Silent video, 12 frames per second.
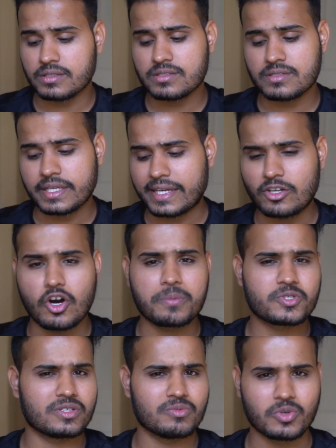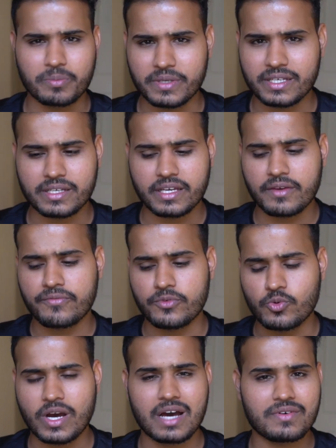Second option would be if
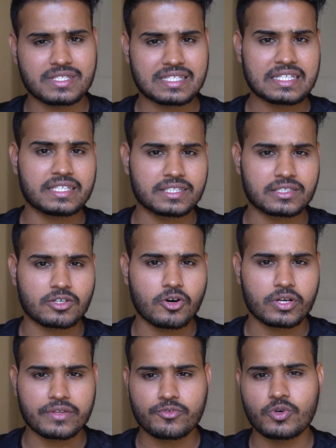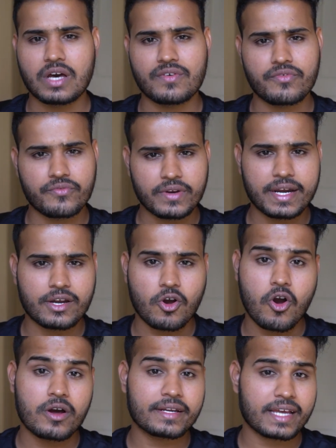you have a senior or if you have a friend
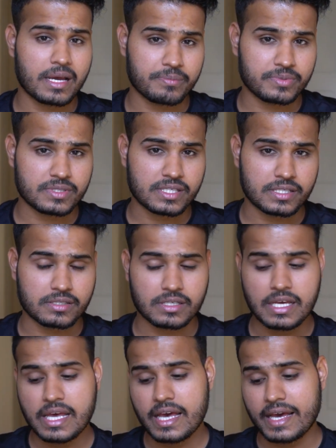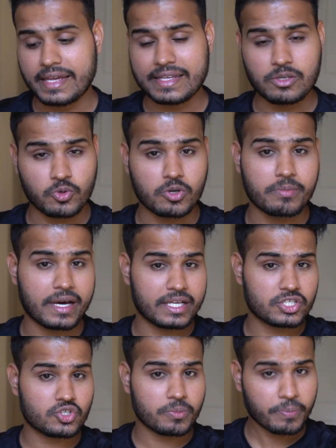on campus here and he could
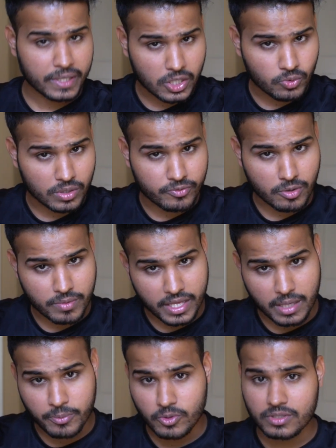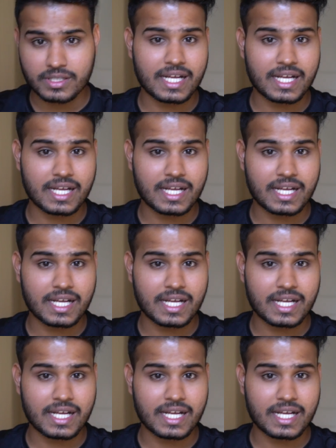manage to pick you up from the airport.